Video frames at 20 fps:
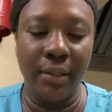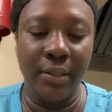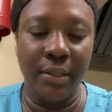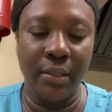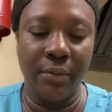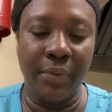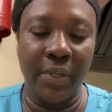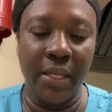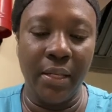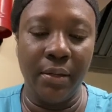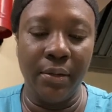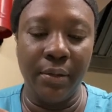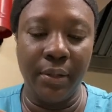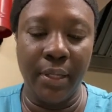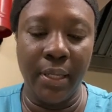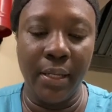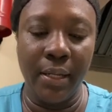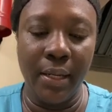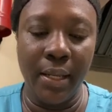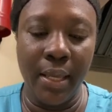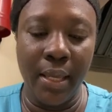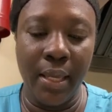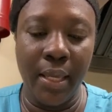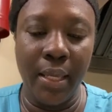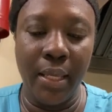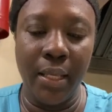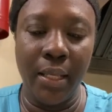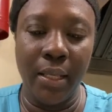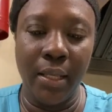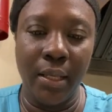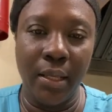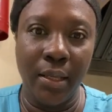This is what it's looking like.